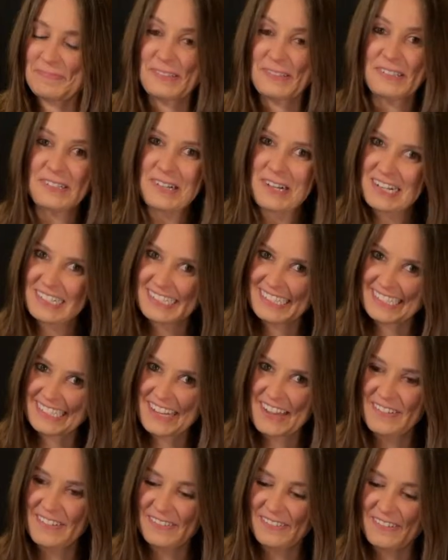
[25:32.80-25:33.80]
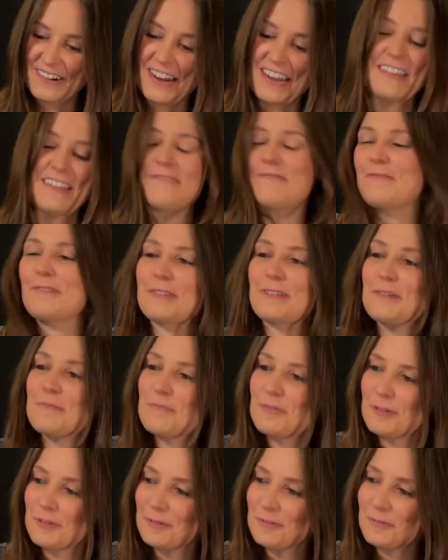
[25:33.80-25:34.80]
Pretty great stuff, right? Really
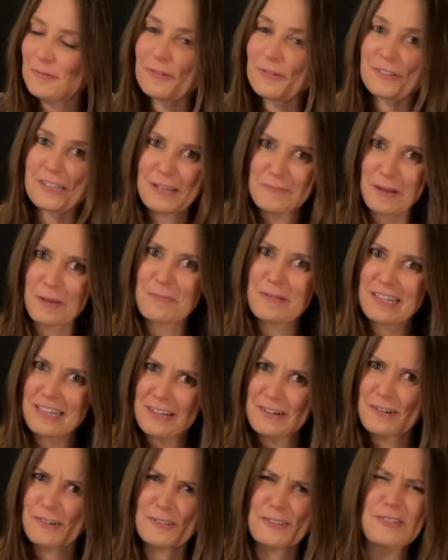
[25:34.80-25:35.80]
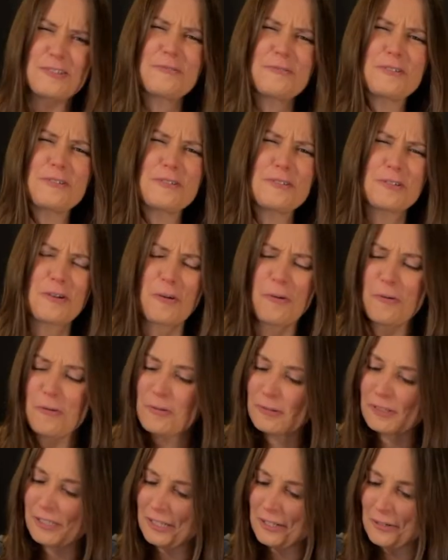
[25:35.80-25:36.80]
beautiful. Again, my beginners, you can
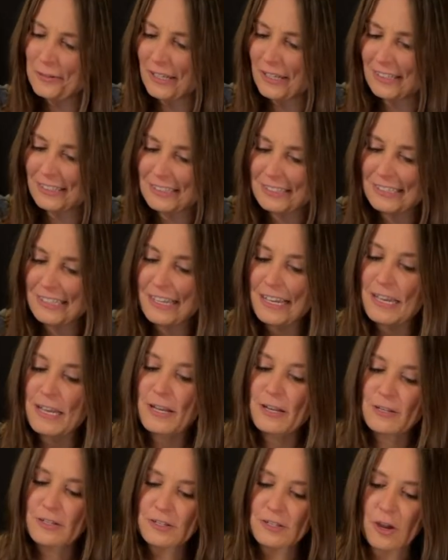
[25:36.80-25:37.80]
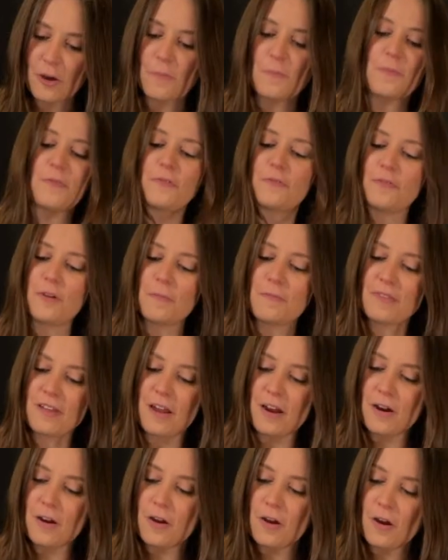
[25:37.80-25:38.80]
totally do this. So from
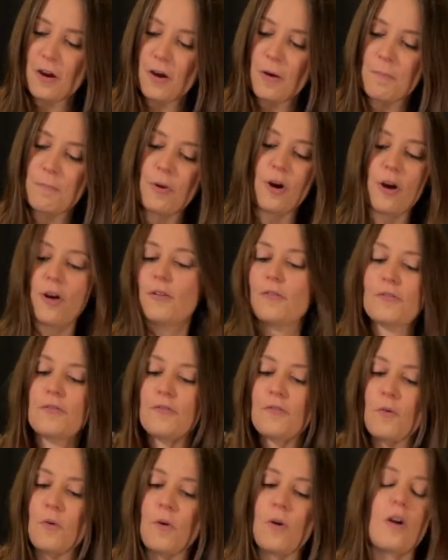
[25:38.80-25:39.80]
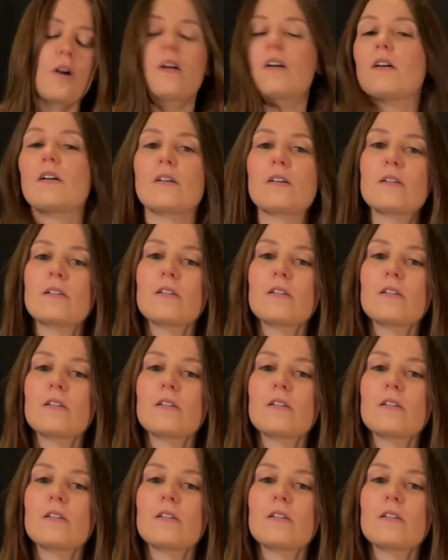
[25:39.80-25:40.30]
there, part 4.